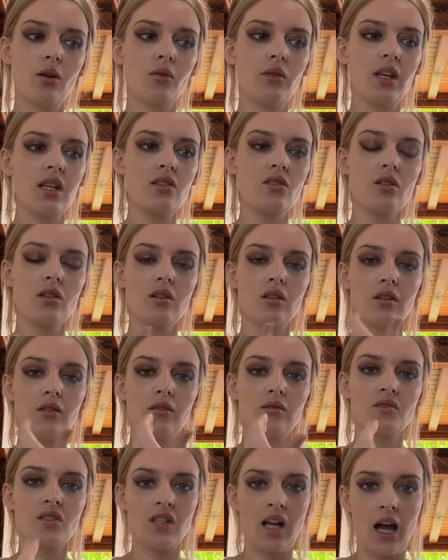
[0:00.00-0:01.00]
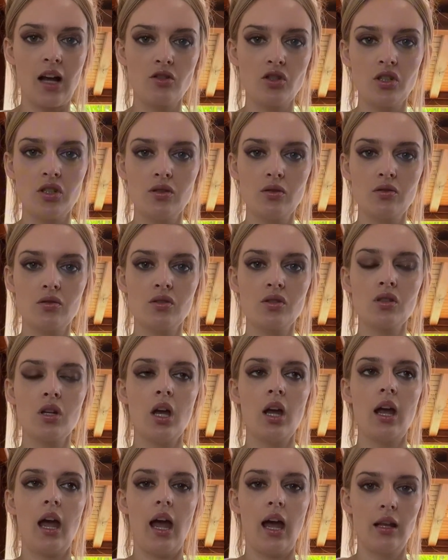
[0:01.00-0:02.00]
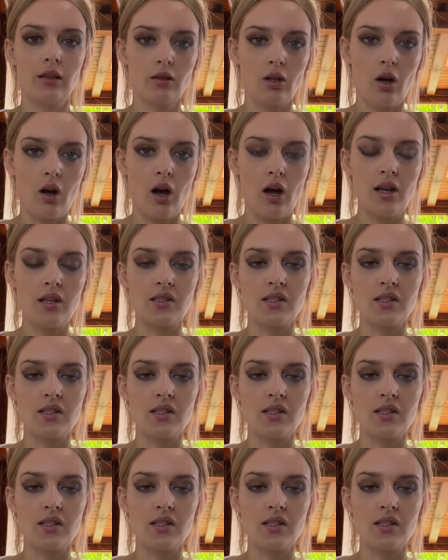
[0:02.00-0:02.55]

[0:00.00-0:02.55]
these are the statutes and laws